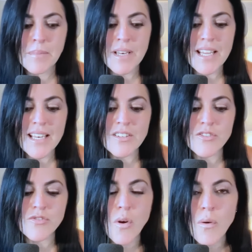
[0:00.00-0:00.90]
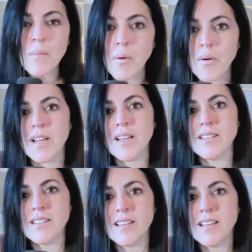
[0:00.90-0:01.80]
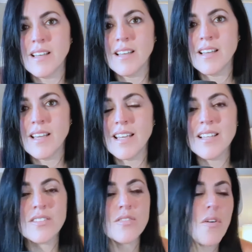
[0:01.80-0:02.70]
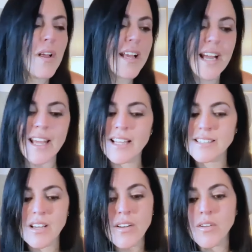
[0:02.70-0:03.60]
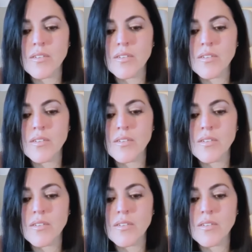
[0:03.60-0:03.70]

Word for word: But it is so important. It is so, like, I can't tell